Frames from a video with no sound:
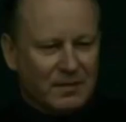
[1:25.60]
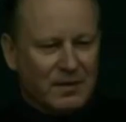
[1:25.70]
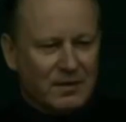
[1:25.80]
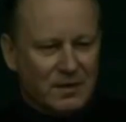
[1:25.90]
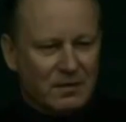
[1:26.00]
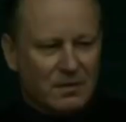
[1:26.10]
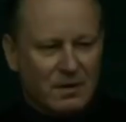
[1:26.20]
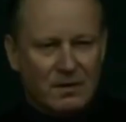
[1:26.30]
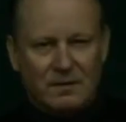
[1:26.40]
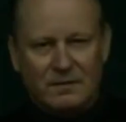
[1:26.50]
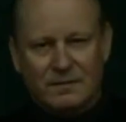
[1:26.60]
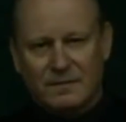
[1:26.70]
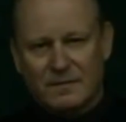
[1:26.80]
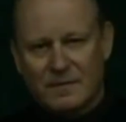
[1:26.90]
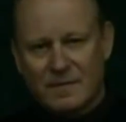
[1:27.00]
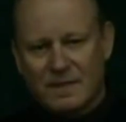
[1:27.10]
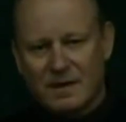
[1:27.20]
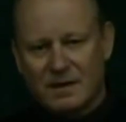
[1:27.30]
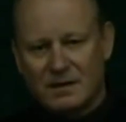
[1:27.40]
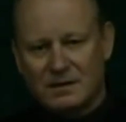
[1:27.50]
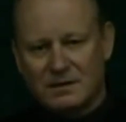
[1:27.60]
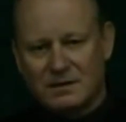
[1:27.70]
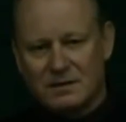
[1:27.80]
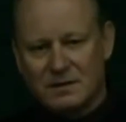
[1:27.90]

but you know what? It is.